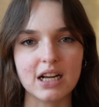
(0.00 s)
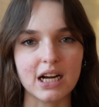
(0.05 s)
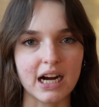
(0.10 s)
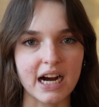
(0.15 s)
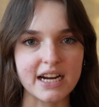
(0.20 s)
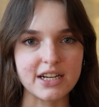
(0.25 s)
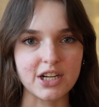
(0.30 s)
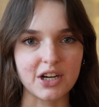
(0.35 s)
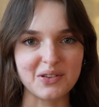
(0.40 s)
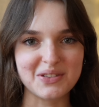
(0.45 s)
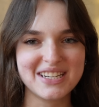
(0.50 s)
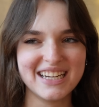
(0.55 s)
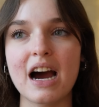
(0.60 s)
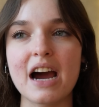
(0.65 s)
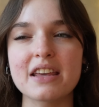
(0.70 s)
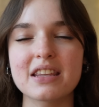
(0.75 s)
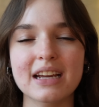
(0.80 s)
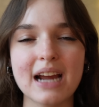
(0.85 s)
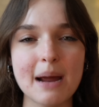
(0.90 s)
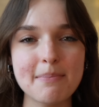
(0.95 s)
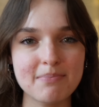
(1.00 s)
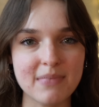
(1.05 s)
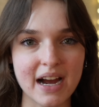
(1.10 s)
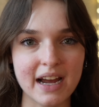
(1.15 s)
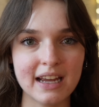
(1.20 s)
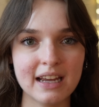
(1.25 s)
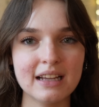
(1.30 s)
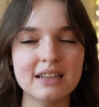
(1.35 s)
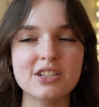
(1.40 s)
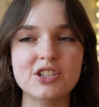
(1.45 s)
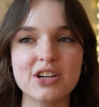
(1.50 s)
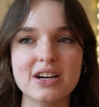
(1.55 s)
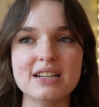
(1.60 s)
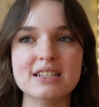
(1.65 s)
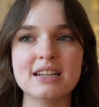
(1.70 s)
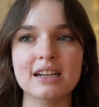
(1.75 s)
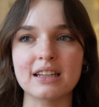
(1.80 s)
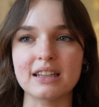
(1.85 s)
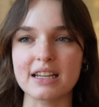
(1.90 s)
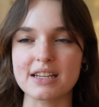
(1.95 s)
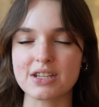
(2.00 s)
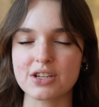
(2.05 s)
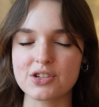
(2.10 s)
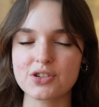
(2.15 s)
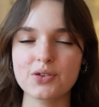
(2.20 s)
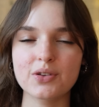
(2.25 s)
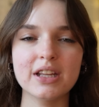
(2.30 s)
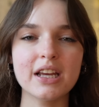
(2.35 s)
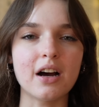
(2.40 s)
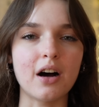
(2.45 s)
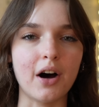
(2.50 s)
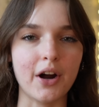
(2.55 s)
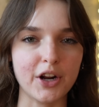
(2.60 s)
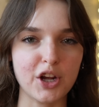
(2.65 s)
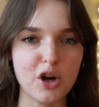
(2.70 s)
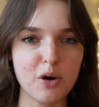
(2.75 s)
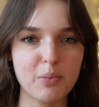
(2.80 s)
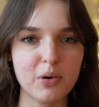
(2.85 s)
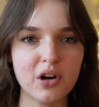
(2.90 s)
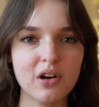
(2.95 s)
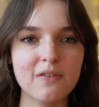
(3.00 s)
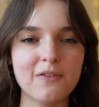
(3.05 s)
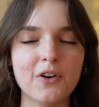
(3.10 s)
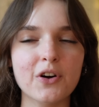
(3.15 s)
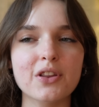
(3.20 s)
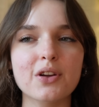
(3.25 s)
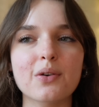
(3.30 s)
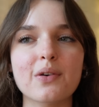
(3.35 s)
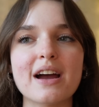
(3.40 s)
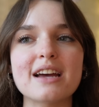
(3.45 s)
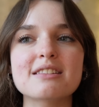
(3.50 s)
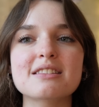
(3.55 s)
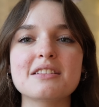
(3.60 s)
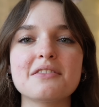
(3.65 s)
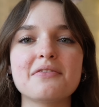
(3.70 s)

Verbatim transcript: I don't. I think I might just listen to the audiobook for the rest